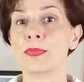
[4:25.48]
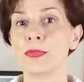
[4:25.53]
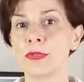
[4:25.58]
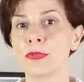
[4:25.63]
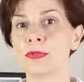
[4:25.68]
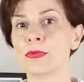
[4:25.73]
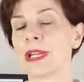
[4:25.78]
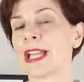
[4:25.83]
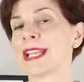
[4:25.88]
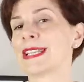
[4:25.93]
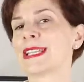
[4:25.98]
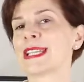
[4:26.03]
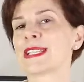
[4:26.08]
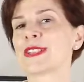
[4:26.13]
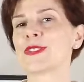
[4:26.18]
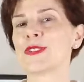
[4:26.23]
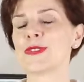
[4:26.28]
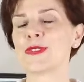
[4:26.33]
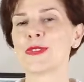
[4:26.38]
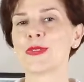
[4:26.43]
blue and
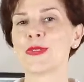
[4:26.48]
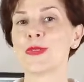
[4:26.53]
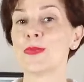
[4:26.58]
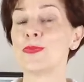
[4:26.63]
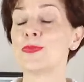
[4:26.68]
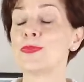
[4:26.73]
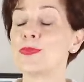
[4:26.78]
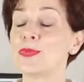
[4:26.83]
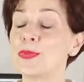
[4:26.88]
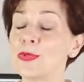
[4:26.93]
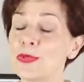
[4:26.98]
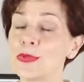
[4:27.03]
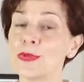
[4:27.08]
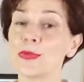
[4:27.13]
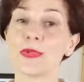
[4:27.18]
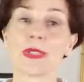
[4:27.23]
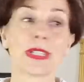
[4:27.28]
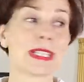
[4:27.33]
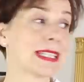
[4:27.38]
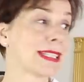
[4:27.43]
as you know
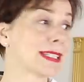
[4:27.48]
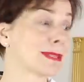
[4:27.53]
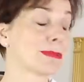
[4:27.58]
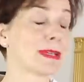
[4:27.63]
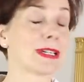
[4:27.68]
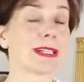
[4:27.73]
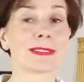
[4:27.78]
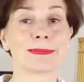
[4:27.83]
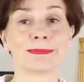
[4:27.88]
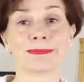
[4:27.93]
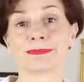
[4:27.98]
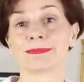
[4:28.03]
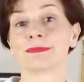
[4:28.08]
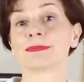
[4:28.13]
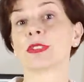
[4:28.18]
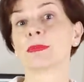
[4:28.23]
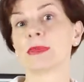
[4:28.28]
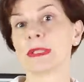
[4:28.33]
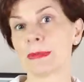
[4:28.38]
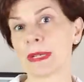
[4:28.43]
blue is my
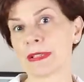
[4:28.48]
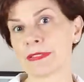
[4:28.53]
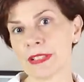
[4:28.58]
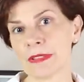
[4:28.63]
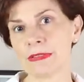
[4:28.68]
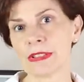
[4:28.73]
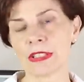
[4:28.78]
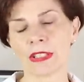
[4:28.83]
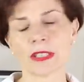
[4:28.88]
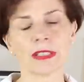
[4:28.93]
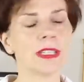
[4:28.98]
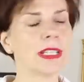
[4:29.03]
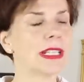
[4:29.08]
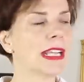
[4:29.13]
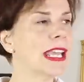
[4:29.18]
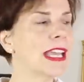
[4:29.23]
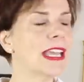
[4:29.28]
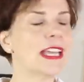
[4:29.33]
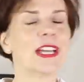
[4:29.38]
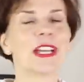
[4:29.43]
probably my favorite color
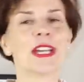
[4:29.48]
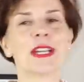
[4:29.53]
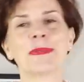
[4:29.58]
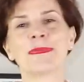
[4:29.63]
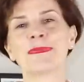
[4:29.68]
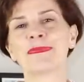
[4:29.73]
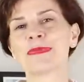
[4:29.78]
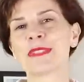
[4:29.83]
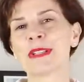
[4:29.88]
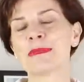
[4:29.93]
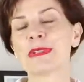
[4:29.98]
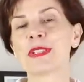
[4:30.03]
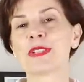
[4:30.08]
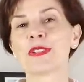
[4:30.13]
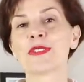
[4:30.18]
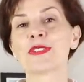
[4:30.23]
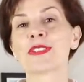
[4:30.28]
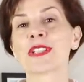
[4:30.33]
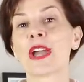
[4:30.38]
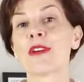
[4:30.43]
um,
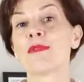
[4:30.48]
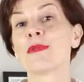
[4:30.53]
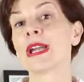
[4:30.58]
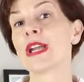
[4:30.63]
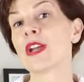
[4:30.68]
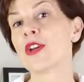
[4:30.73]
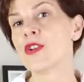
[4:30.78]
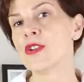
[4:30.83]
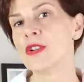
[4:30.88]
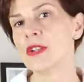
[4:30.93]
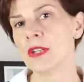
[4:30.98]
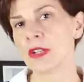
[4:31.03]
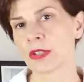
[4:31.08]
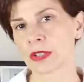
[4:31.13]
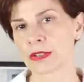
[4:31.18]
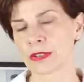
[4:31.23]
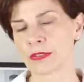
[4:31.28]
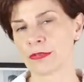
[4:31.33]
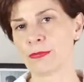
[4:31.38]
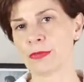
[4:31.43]
because I wear a
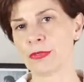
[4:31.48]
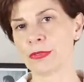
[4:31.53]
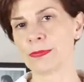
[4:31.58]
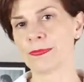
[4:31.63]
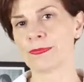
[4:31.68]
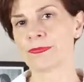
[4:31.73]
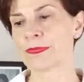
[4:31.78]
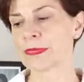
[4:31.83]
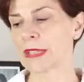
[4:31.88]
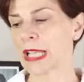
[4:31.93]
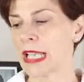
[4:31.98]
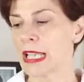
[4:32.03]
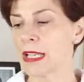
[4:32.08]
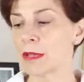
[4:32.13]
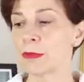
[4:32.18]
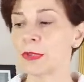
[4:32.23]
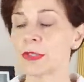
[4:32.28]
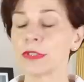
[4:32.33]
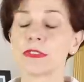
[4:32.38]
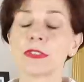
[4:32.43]
lot of blue
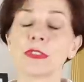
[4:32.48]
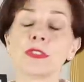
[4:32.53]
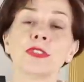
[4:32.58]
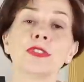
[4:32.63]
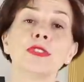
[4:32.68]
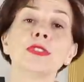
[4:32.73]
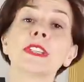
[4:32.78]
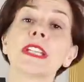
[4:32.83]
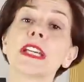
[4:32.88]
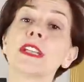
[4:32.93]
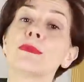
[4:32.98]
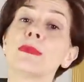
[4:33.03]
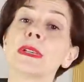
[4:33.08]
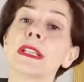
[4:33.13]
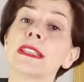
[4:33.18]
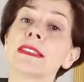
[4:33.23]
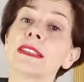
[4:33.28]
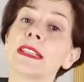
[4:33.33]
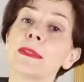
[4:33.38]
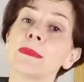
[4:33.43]
but you can
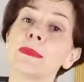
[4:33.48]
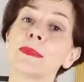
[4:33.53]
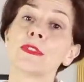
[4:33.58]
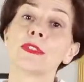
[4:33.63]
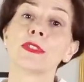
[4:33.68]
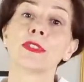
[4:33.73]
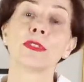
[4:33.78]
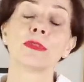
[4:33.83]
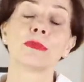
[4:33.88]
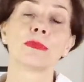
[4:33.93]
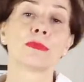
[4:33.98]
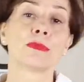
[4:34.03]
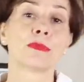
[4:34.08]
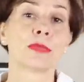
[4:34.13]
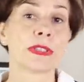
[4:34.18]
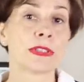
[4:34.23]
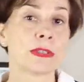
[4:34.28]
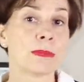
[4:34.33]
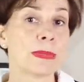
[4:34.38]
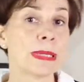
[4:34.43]
wear them you know
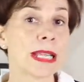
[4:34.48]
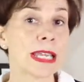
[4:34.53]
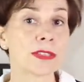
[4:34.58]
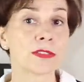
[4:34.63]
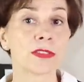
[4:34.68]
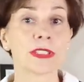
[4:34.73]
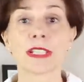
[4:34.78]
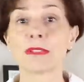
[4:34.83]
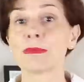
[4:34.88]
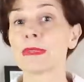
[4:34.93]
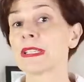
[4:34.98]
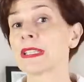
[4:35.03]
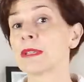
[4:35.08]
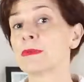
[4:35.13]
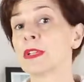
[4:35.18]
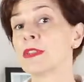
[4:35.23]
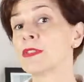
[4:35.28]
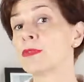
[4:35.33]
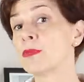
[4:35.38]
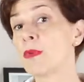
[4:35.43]
with black you can wear them
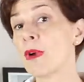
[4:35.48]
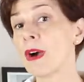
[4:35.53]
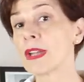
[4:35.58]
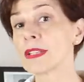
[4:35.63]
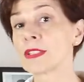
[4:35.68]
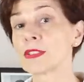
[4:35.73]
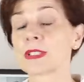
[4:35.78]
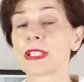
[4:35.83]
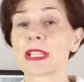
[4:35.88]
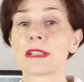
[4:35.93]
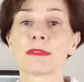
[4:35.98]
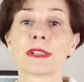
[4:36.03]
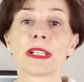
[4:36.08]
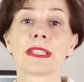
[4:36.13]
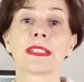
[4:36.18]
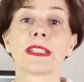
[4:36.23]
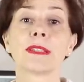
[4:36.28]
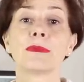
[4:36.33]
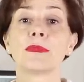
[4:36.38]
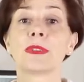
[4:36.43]
with white you can
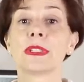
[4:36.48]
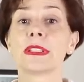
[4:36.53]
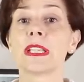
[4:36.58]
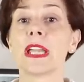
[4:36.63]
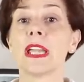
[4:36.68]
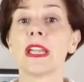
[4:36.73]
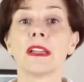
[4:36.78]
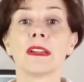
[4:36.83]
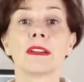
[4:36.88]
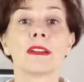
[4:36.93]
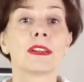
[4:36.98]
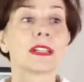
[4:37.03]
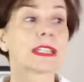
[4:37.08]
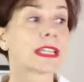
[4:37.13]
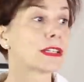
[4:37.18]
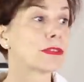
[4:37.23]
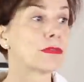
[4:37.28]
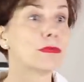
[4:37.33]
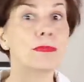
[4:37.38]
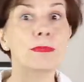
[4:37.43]
wear them with uh,
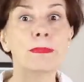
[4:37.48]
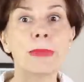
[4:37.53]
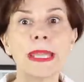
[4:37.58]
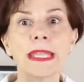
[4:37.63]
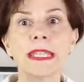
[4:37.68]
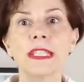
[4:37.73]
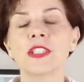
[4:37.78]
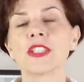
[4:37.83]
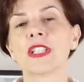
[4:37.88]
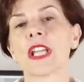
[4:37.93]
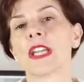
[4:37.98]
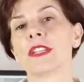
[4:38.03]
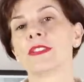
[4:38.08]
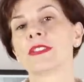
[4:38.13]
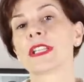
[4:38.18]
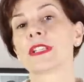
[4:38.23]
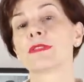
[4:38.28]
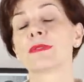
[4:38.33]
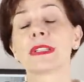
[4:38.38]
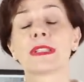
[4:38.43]
kind of beige you
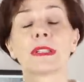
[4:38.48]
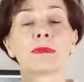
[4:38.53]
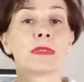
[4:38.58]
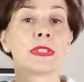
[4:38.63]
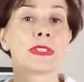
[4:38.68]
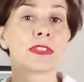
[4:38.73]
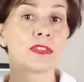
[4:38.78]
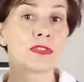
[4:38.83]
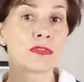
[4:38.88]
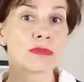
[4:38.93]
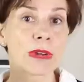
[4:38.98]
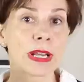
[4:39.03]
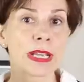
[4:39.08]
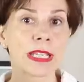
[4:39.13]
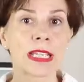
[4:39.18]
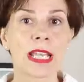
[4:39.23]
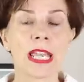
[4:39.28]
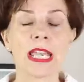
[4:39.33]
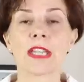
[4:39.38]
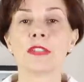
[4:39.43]
can wear them with
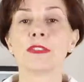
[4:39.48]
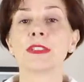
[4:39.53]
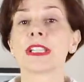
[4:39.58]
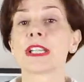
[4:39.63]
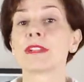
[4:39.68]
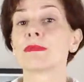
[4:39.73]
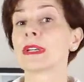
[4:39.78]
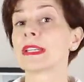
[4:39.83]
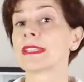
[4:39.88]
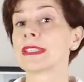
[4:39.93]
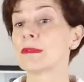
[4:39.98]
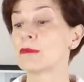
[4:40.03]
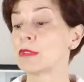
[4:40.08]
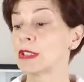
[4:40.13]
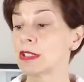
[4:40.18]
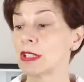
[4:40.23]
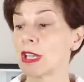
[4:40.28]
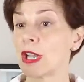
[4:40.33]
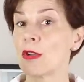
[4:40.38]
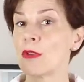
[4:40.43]
gray you can wear them
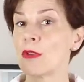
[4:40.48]
with